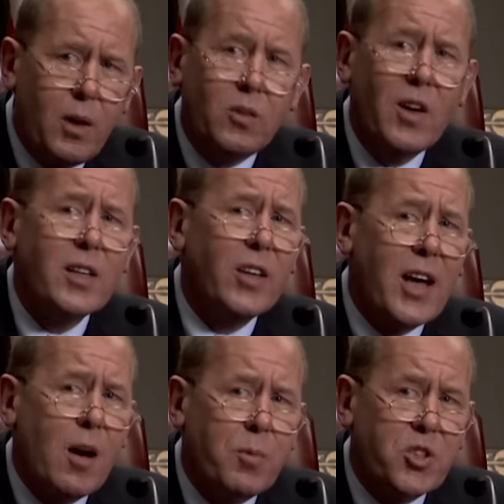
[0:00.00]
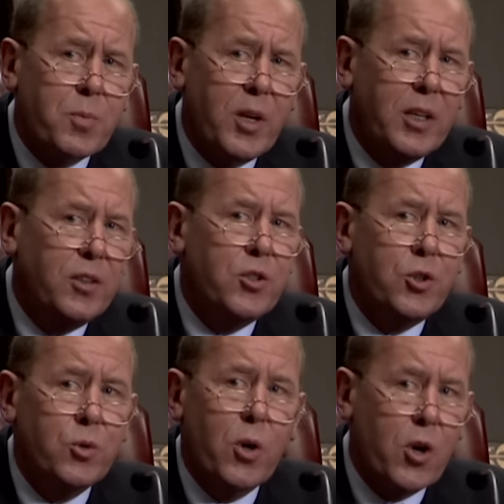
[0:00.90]
Exactly how much money
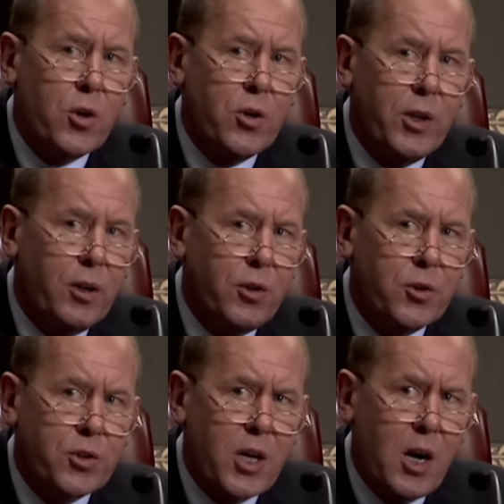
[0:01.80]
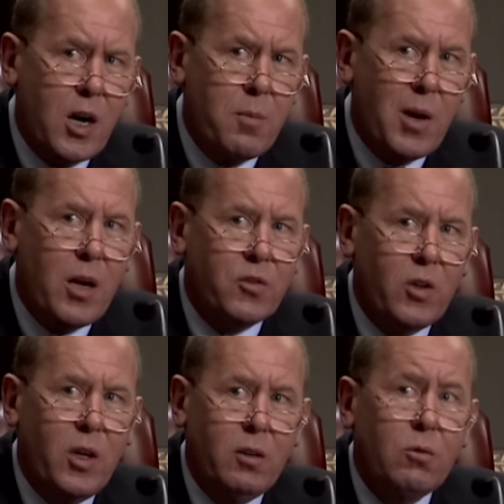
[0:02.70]
did you earn in your time
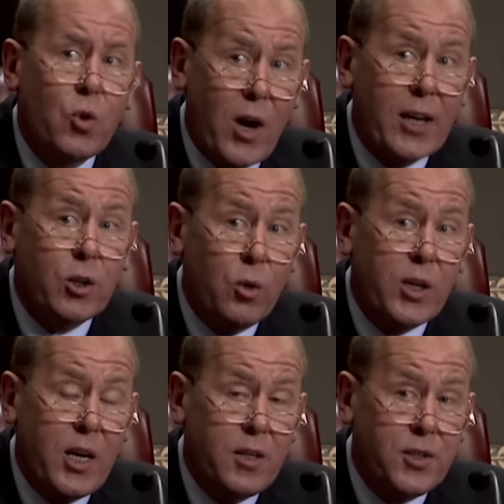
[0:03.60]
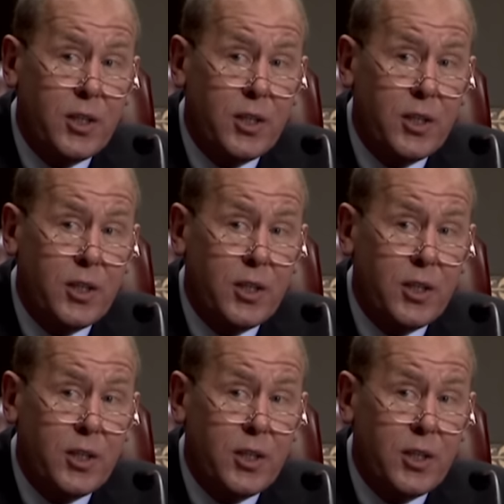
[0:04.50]
as a crack cocaine